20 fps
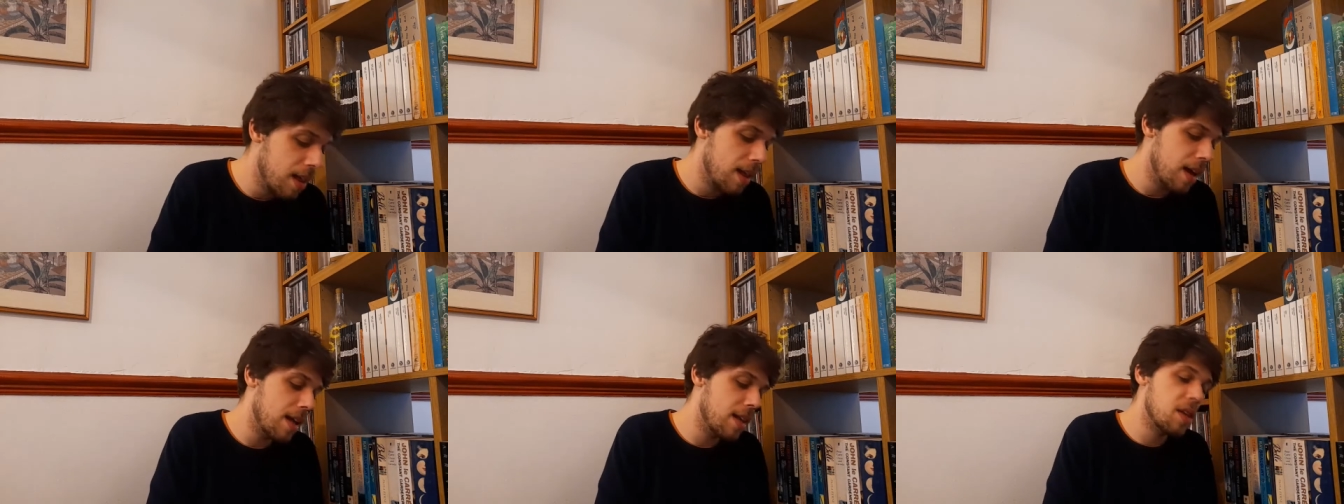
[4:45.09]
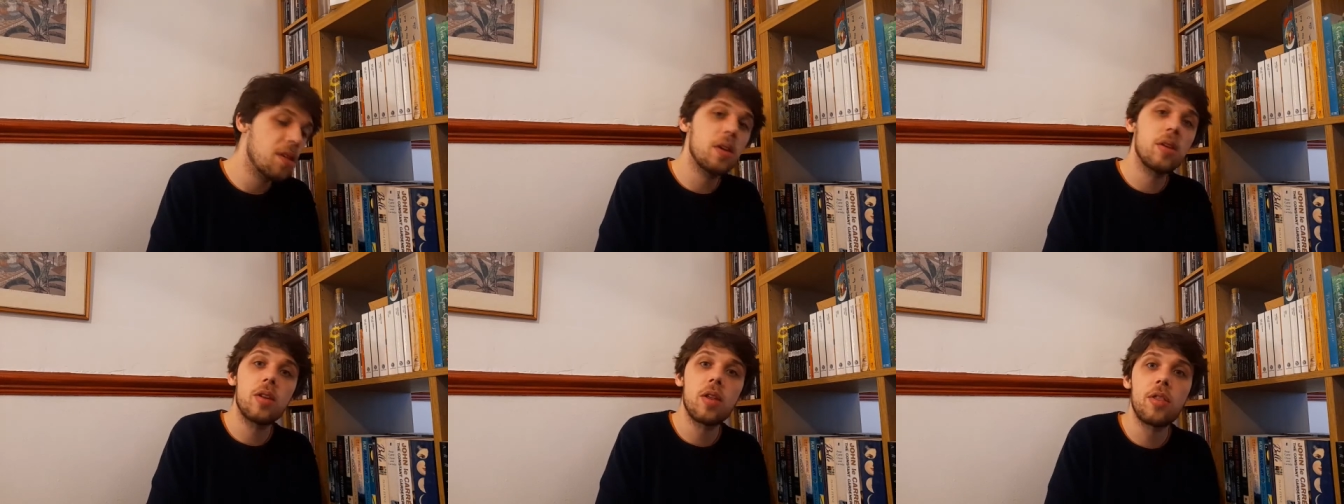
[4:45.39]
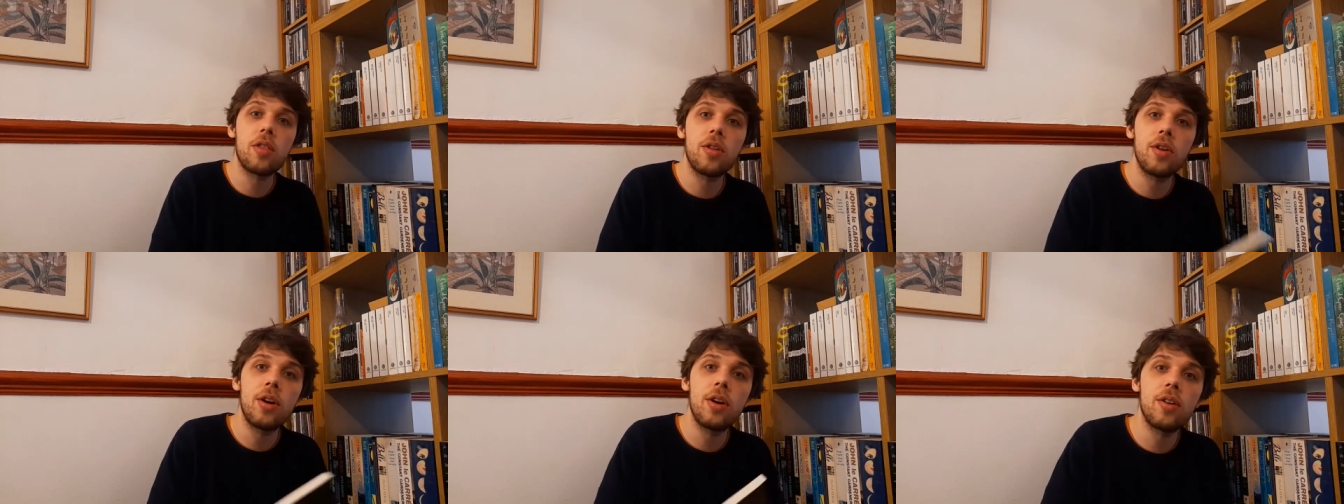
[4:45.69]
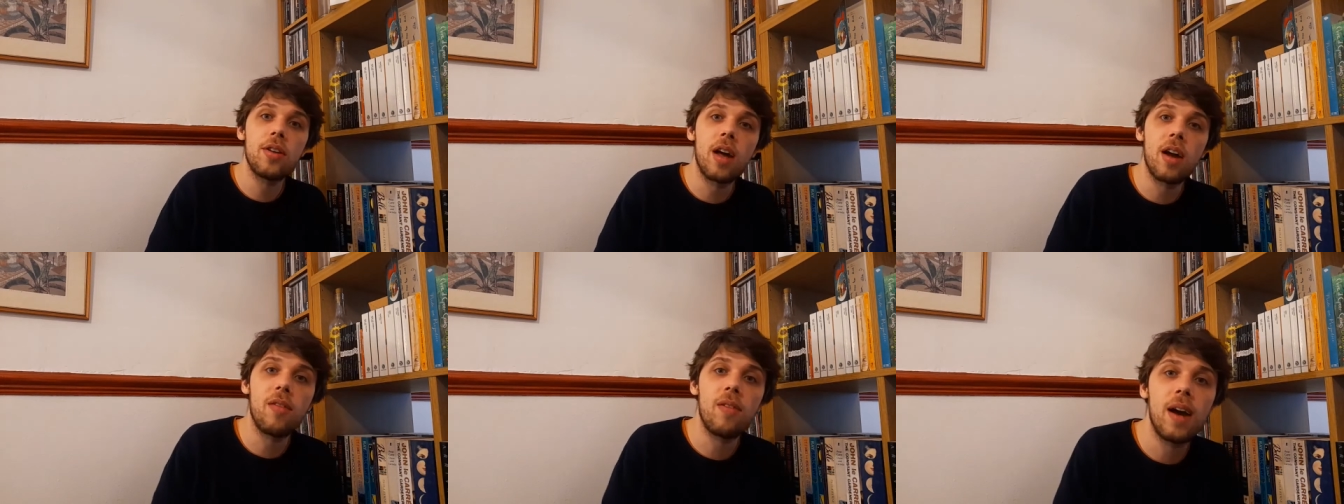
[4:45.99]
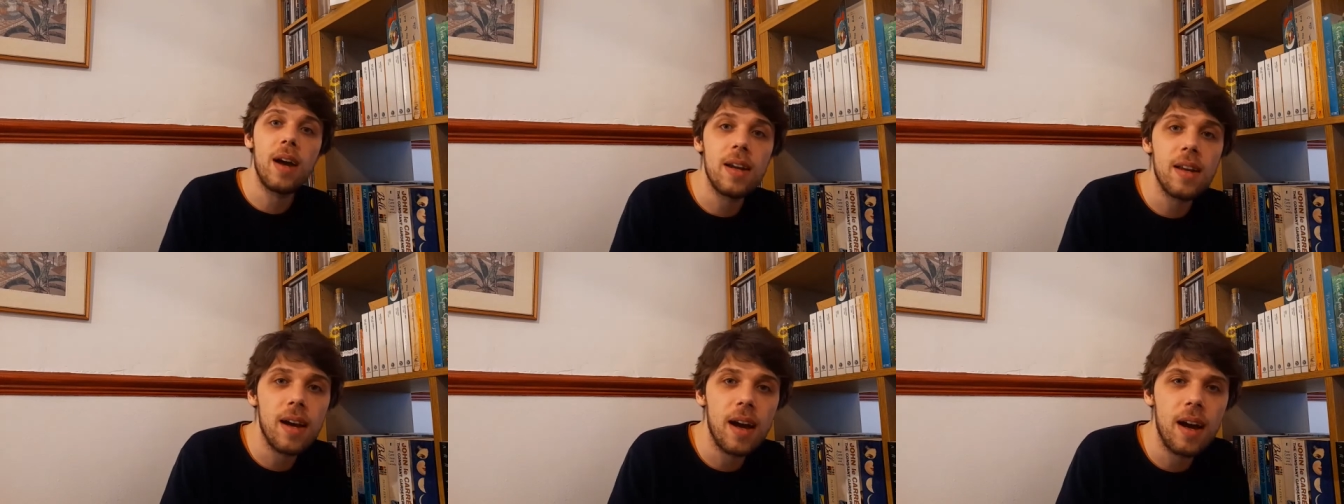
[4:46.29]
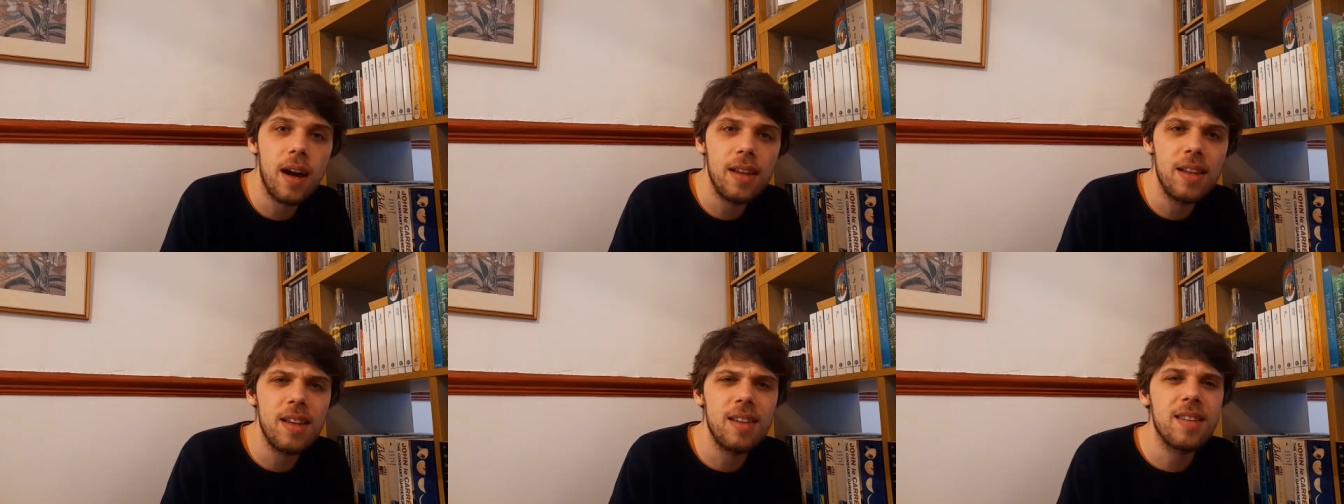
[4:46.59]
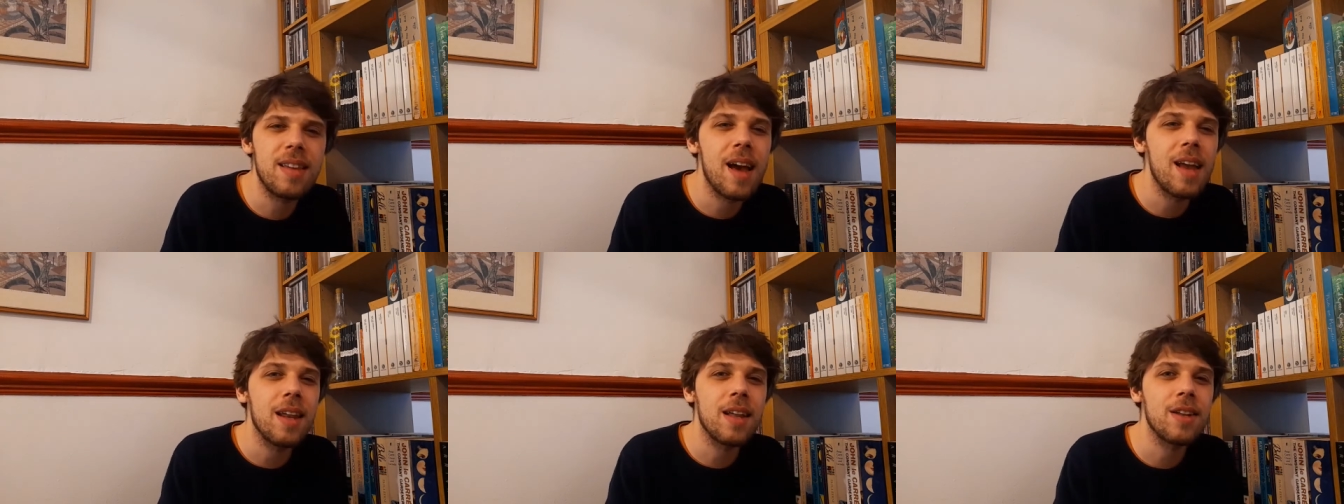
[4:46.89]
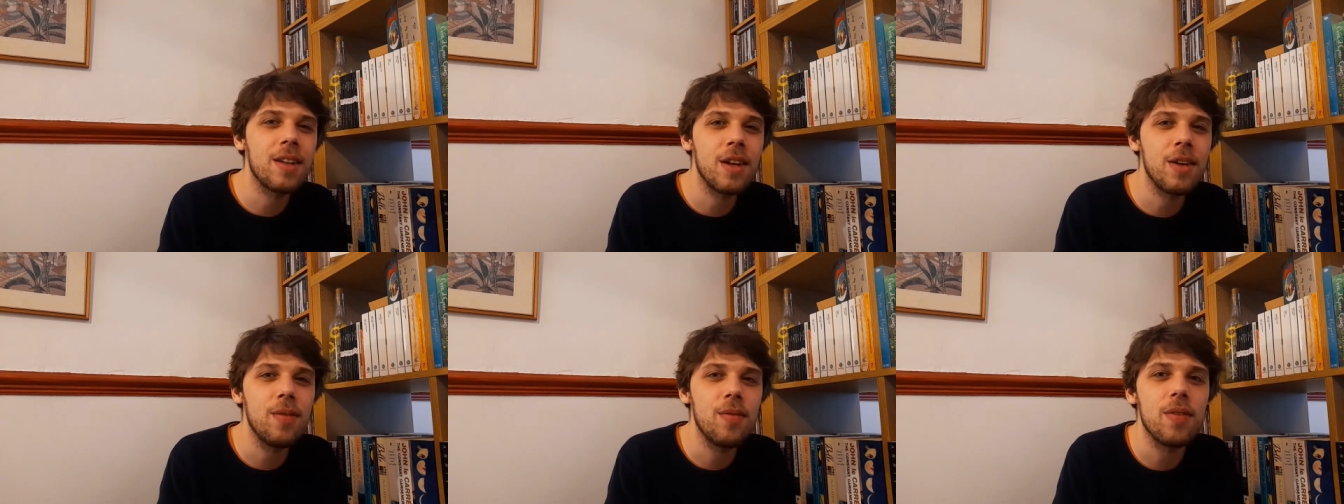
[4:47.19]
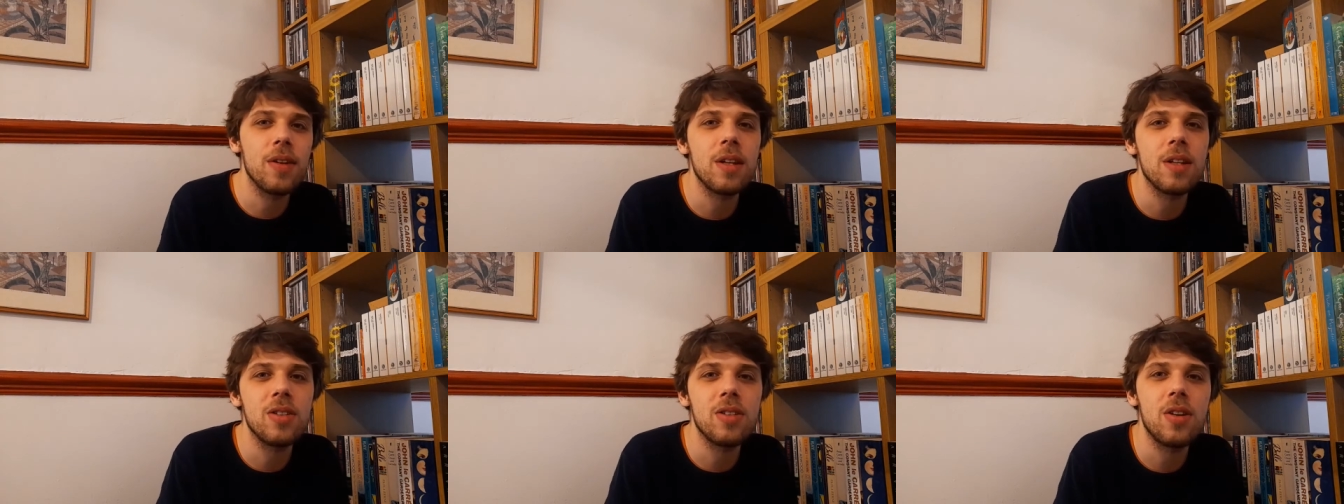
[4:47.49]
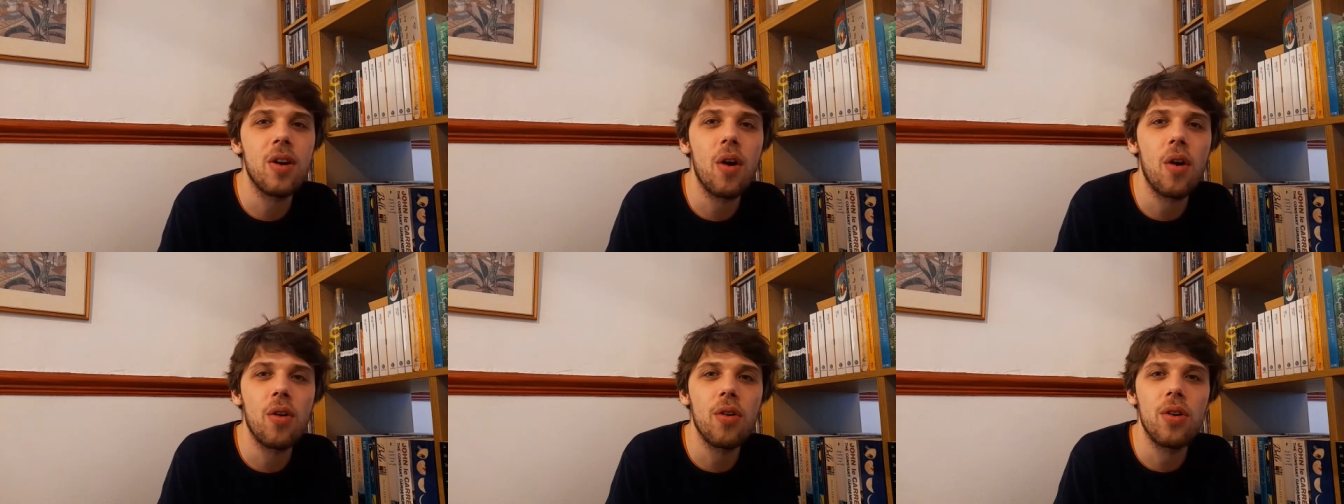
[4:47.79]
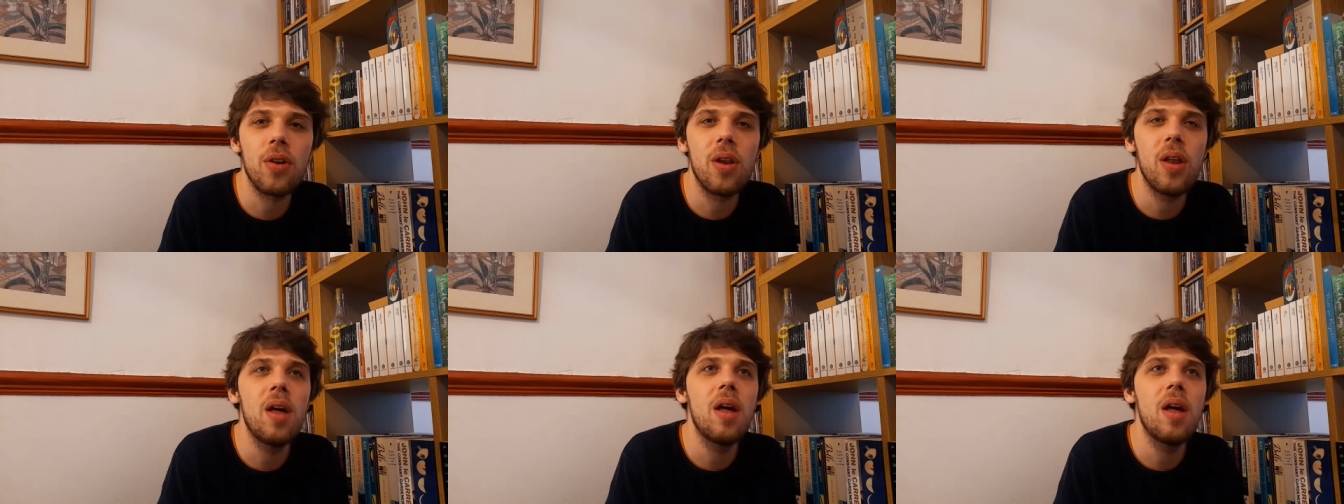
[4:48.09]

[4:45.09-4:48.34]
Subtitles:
then the third that I read, I did technically finish it on